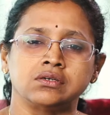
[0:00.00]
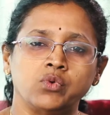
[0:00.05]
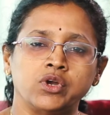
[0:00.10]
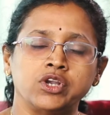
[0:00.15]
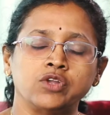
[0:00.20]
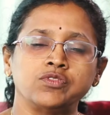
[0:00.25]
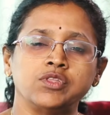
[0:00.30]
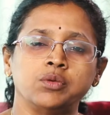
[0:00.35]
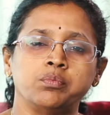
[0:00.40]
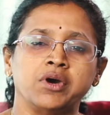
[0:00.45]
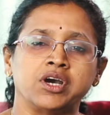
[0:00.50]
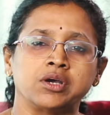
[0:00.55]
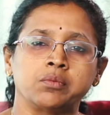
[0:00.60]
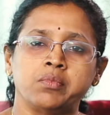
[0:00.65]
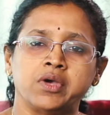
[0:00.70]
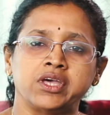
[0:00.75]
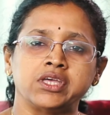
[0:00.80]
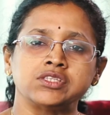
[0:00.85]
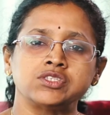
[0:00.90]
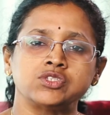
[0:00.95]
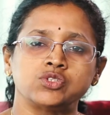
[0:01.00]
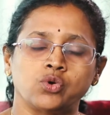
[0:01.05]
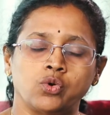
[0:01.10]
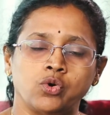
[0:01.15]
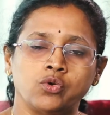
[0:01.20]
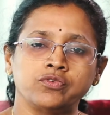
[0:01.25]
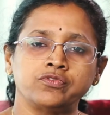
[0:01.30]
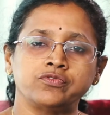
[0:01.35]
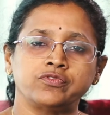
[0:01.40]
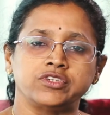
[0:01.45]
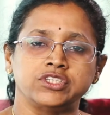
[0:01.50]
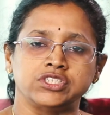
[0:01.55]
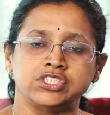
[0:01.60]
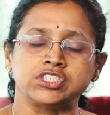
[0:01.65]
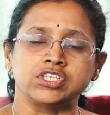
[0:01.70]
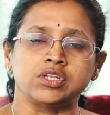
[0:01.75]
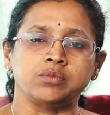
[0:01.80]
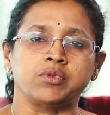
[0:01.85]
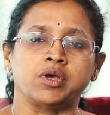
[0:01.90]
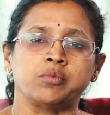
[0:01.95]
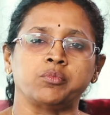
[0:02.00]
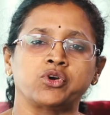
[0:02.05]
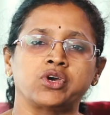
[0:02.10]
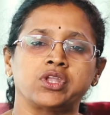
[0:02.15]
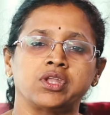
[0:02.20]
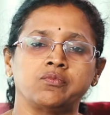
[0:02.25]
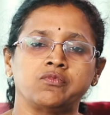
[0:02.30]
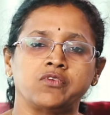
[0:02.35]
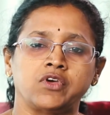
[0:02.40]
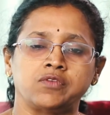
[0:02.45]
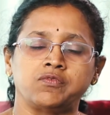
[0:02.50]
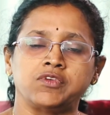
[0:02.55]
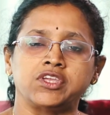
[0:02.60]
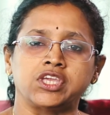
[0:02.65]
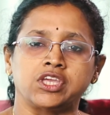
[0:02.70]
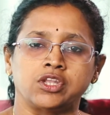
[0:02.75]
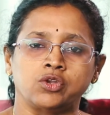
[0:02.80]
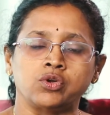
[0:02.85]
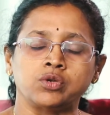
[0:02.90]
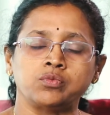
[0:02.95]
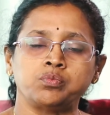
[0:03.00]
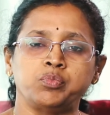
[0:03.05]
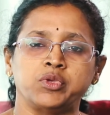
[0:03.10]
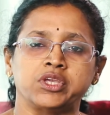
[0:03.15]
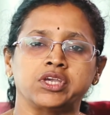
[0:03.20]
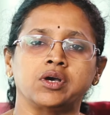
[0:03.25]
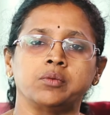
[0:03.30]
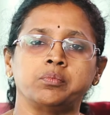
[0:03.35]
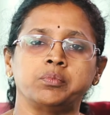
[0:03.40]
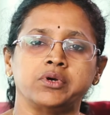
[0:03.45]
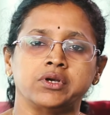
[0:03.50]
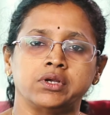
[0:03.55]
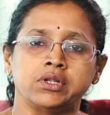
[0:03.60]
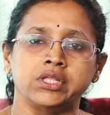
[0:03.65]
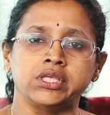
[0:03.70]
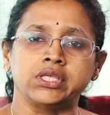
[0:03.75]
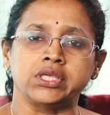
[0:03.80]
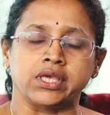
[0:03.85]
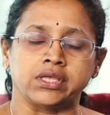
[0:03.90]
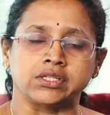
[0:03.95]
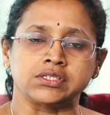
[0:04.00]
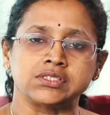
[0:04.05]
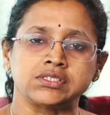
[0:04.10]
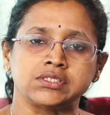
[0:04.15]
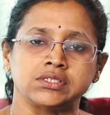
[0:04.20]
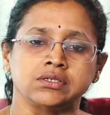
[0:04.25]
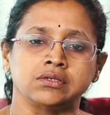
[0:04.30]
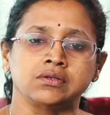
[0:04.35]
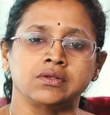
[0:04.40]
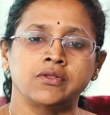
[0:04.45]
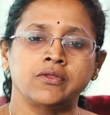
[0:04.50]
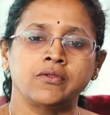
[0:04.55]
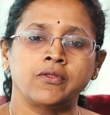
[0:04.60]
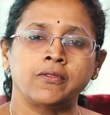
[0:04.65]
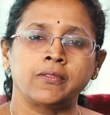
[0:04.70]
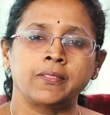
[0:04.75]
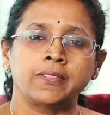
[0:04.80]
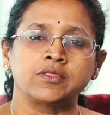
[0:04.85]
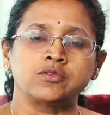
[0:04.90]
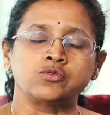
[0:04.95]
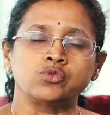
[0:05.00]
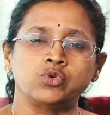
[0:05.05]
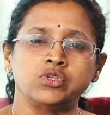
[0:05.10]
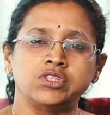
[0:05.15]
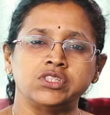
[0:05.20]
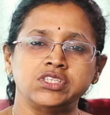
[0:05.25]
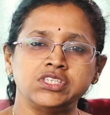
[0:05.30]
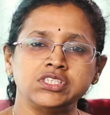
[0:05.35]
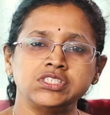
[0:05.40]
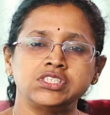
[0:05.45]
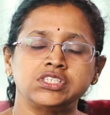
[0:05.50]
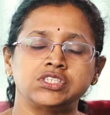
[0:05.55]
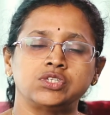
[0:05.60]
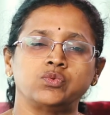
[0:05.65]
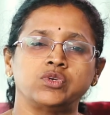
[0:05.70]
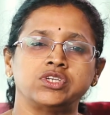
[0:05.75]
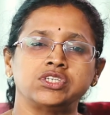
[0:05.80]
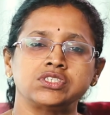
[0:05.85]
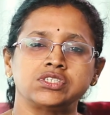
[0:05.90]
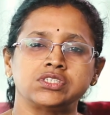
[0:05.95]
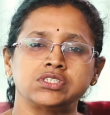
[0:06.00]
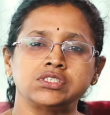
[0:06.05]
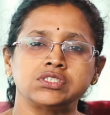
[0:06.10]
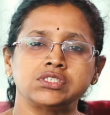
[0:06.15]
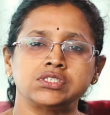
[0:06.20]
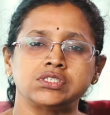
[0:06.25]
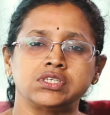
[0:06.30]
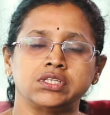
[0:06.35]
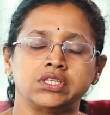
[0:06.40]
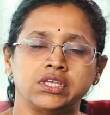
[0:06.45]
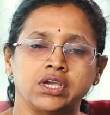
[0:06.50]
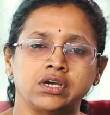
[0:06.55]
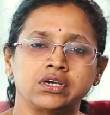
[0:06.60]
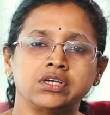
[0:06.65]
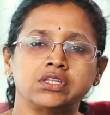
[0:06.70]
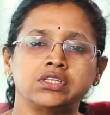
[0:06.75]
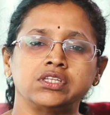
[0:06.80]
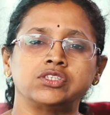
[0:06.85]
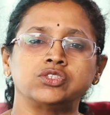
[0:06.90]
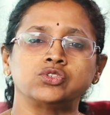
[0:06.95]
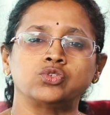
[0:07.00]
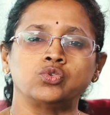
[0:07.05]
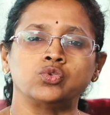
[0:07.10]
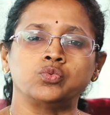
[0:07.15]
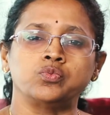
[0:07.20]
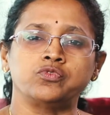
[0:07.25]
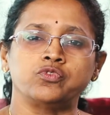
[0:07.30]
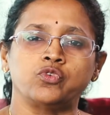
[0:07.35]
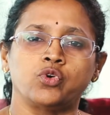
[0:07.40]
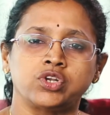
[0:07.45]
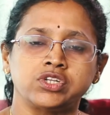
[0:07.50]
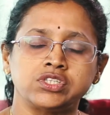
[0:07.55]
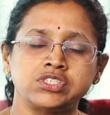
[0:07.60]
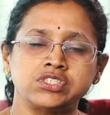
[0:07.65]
one of the bugbears of digital mammogram where we cannot pick up early cancer. So in these situations, in younger age group for a